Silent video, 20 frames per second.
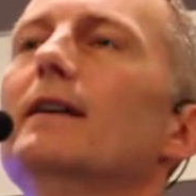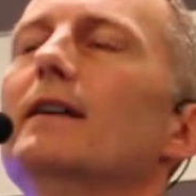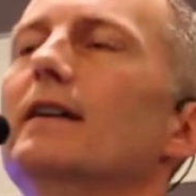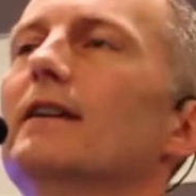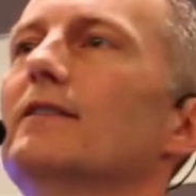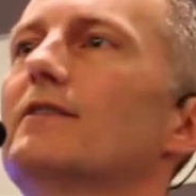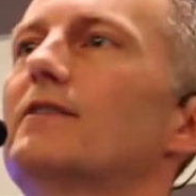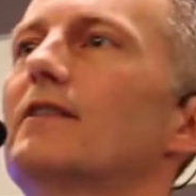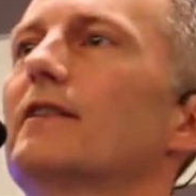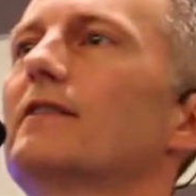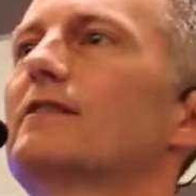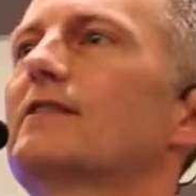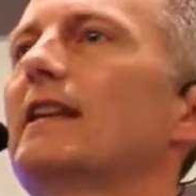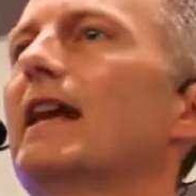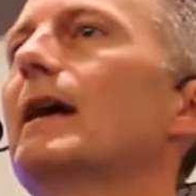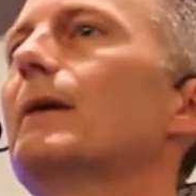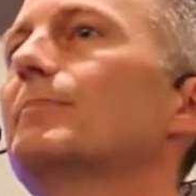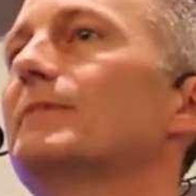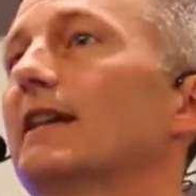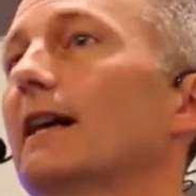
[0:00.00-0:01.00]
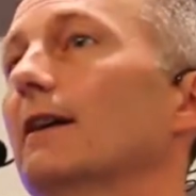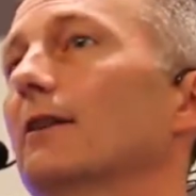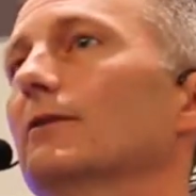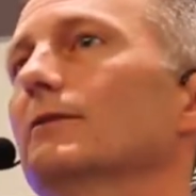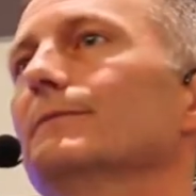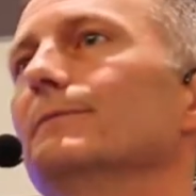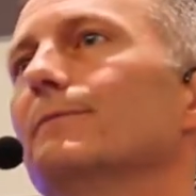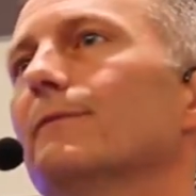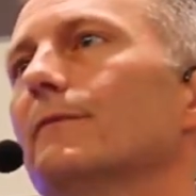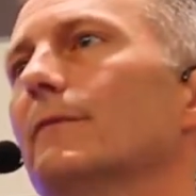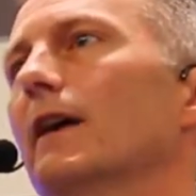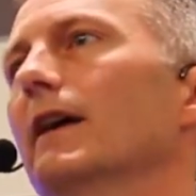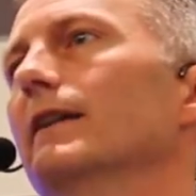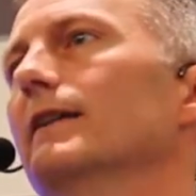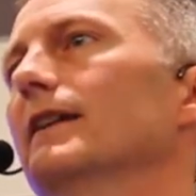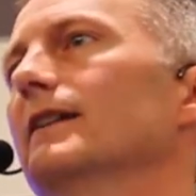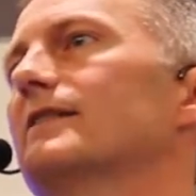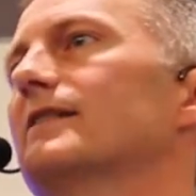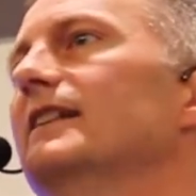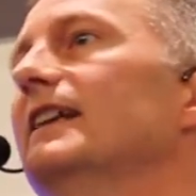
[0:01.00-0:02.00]
is stamped out.
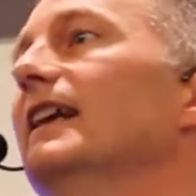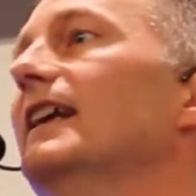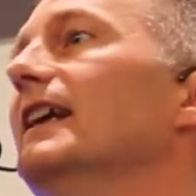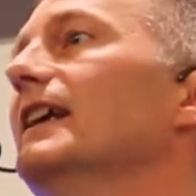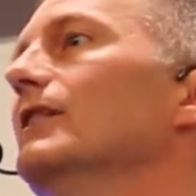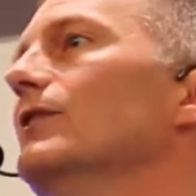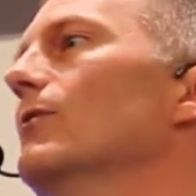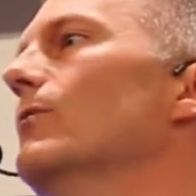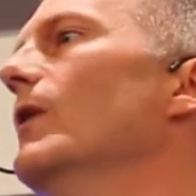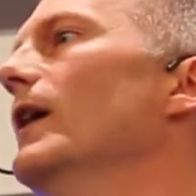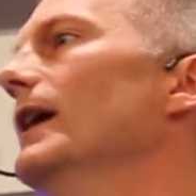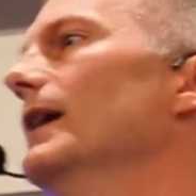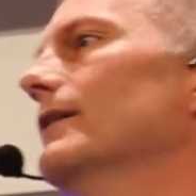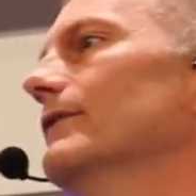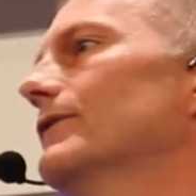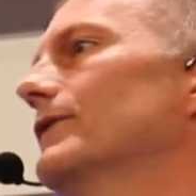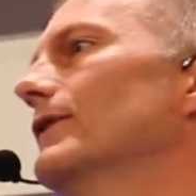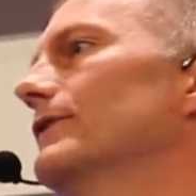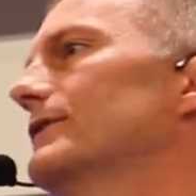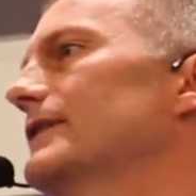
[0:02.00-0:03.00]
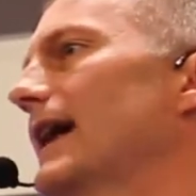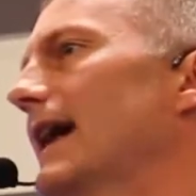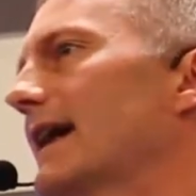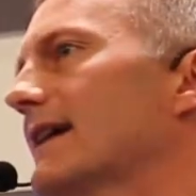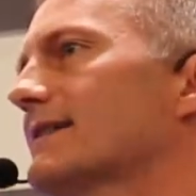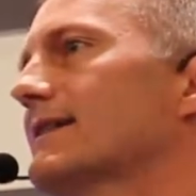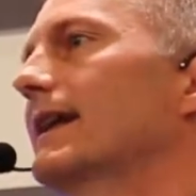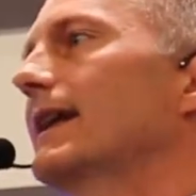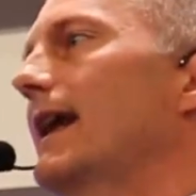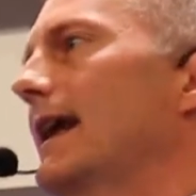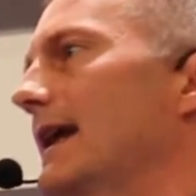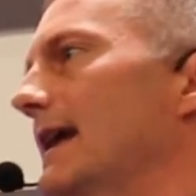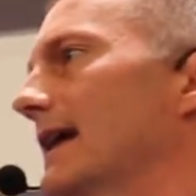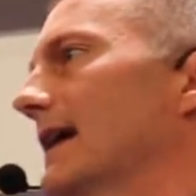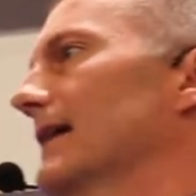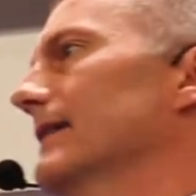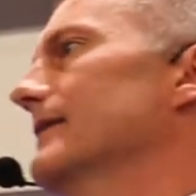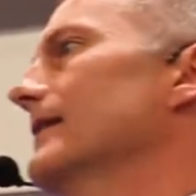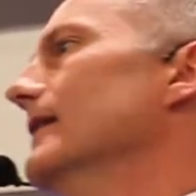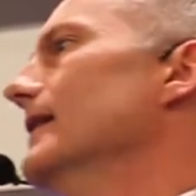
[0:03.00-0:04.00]
Right? It's getting in the way of the task at
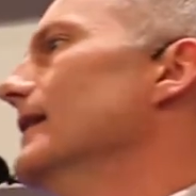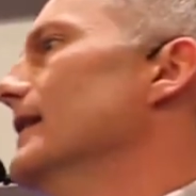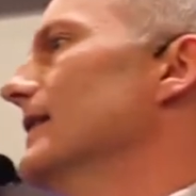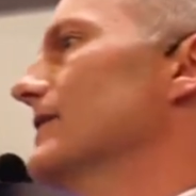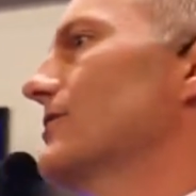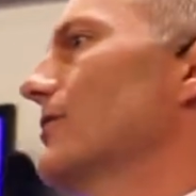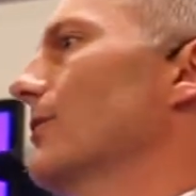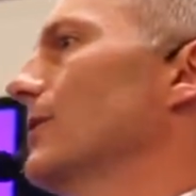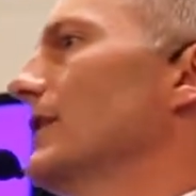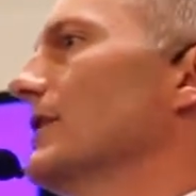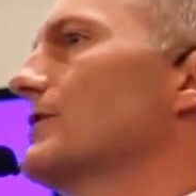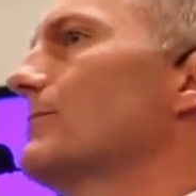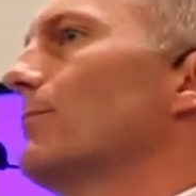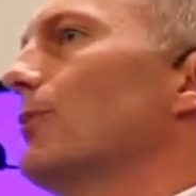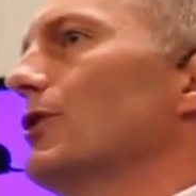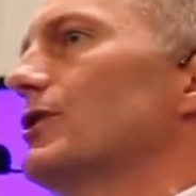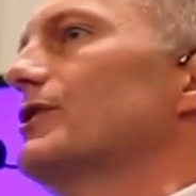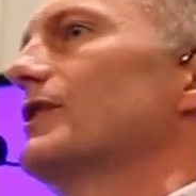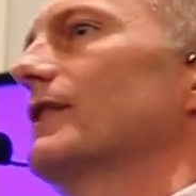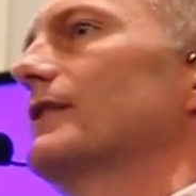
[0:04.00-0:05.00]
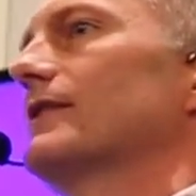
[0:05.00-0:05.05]
hand, and so it gets pushed to